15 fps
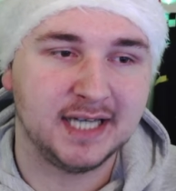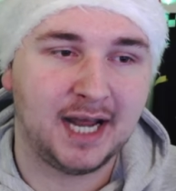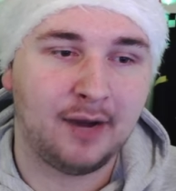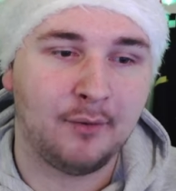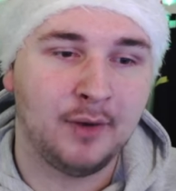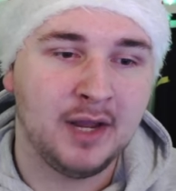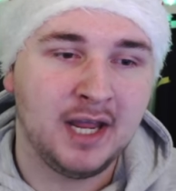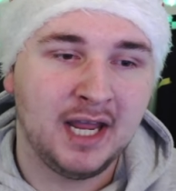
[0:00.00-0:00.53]

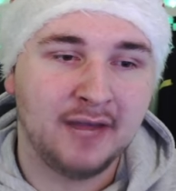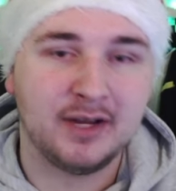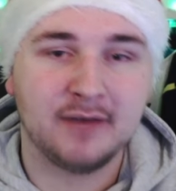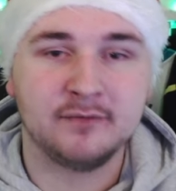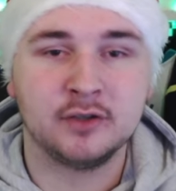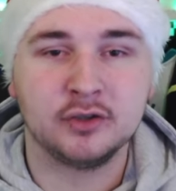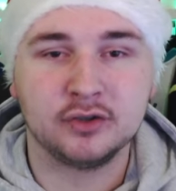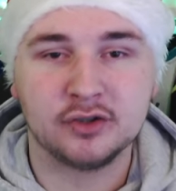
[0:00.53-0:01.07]
Now, if you
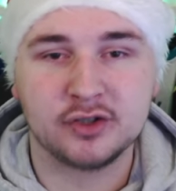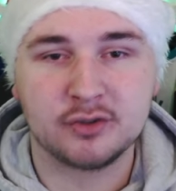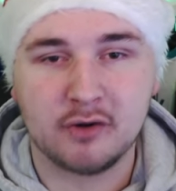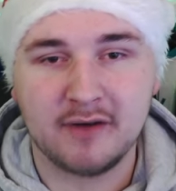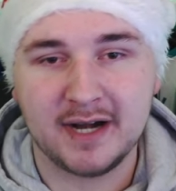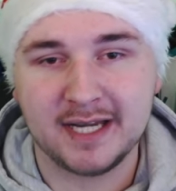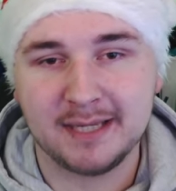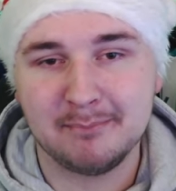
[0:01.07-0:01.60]
have not done so
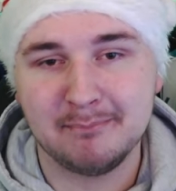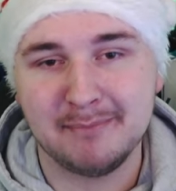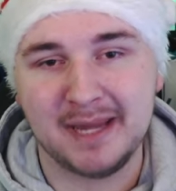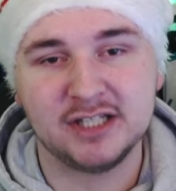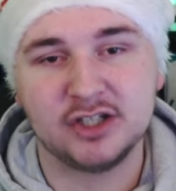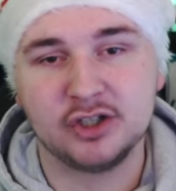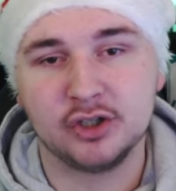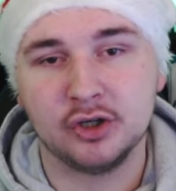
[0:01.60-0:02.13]
already,
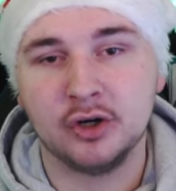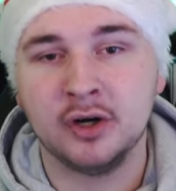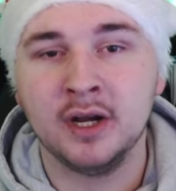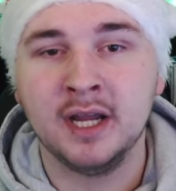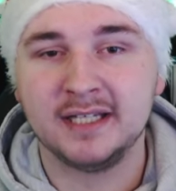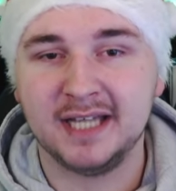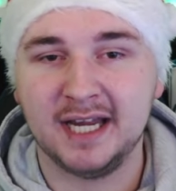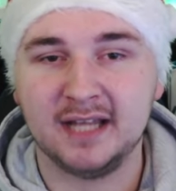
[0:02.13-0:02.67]
make sure
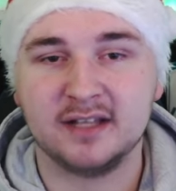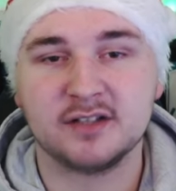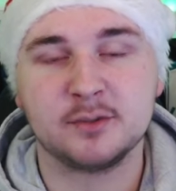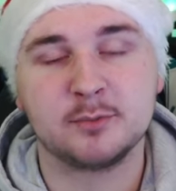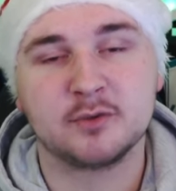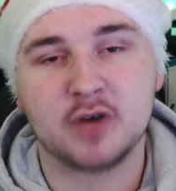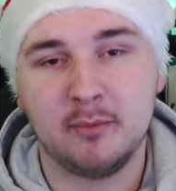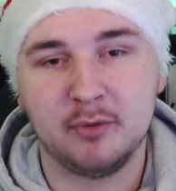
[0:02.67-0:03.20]
you hit that
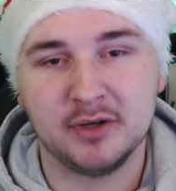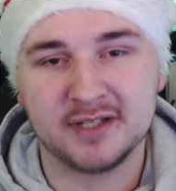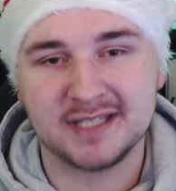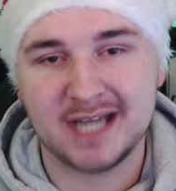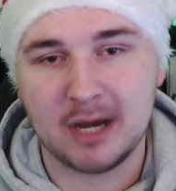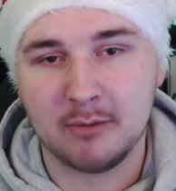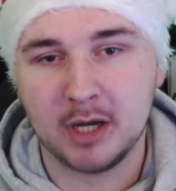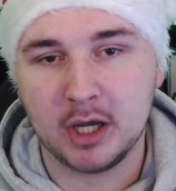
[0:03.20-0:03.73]
subscribe button
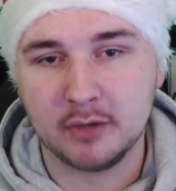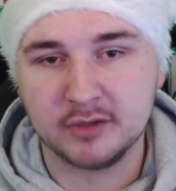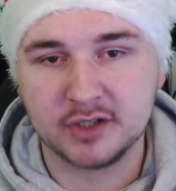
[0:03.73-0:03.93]
down below,